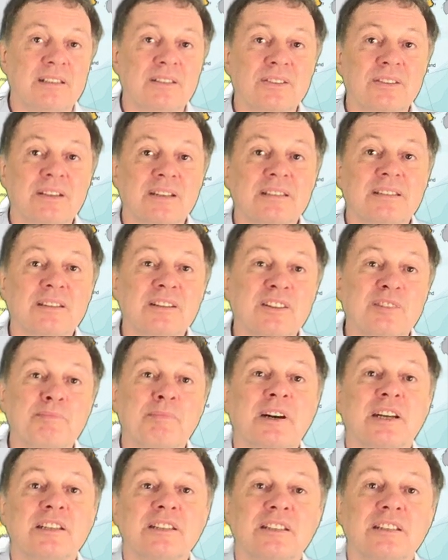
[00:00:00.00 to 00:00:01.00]
so there's not
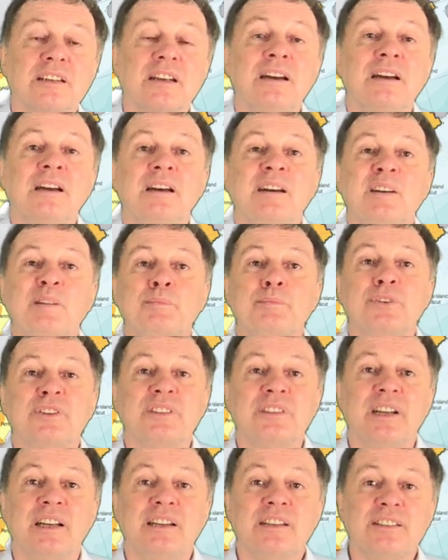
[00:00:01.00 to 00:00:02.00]
much
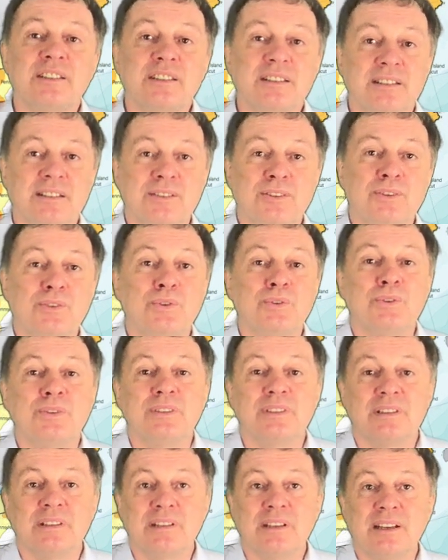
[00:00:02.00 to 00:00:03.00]
potential to
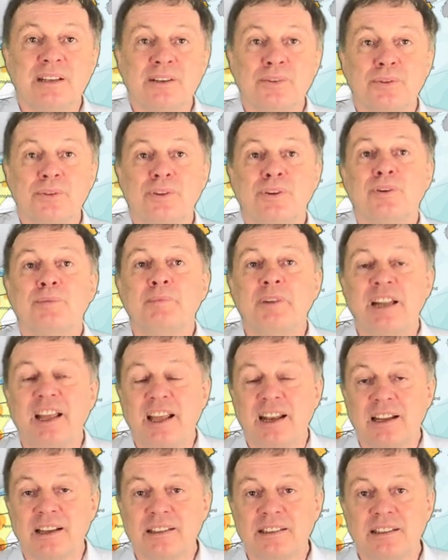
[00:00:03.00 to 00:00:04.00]
use geothermal
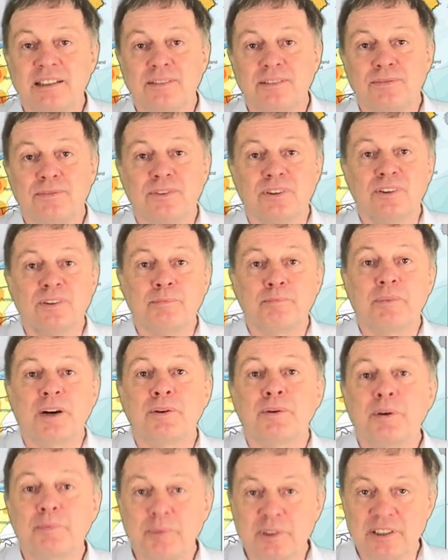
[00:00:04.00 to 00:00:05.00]
energy for
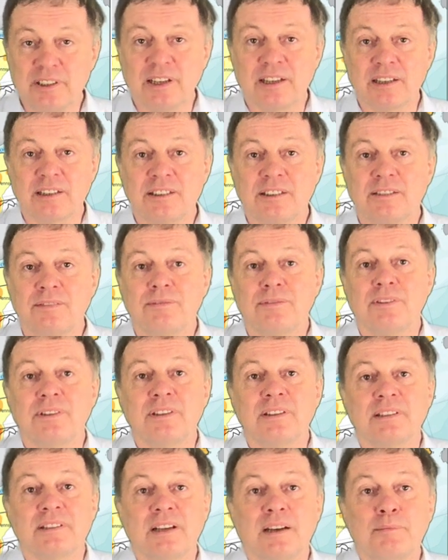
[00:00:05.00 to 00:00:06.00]
power production, for
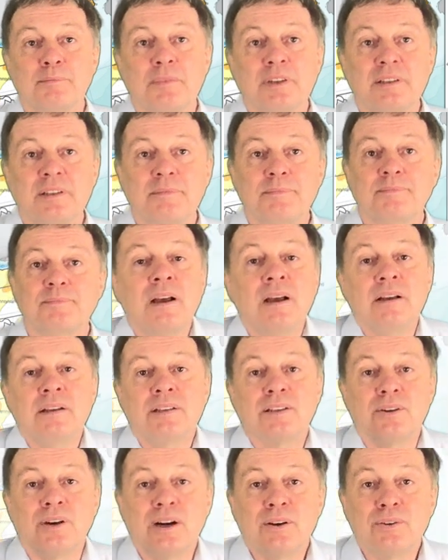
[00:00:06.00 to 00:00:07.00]
example.
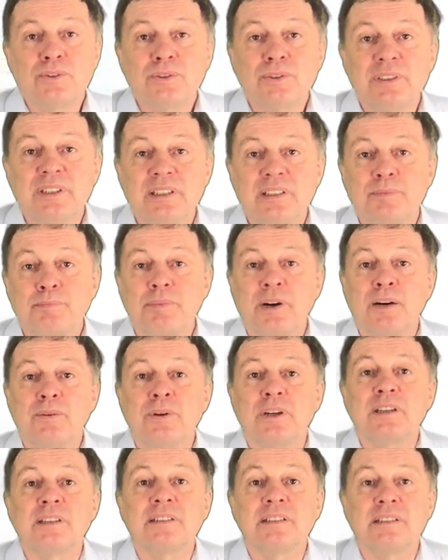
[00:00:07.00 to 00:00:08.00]
So how do these
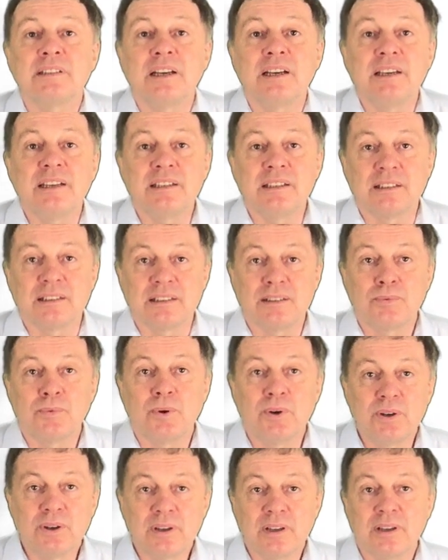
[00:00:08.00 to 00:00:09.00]
power stations
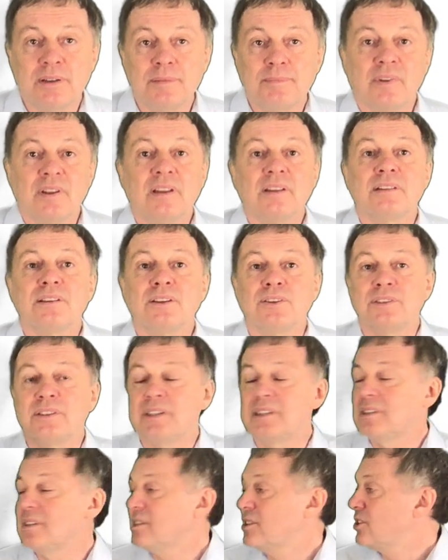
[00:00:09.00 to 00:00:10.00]
work? So
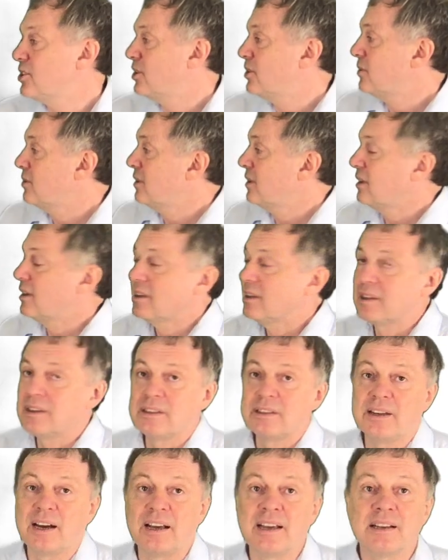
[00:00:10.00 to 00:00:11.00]
this is shown in the
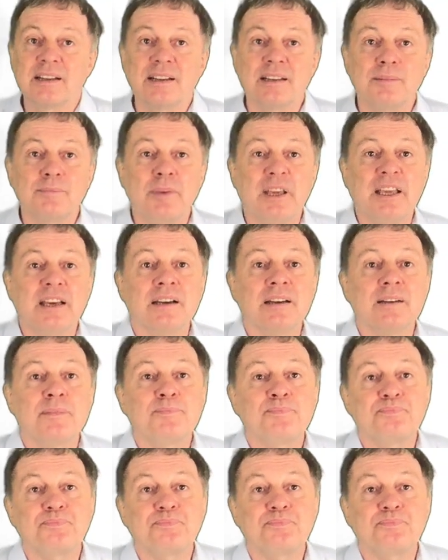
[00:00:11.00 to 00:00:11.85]
diagram here.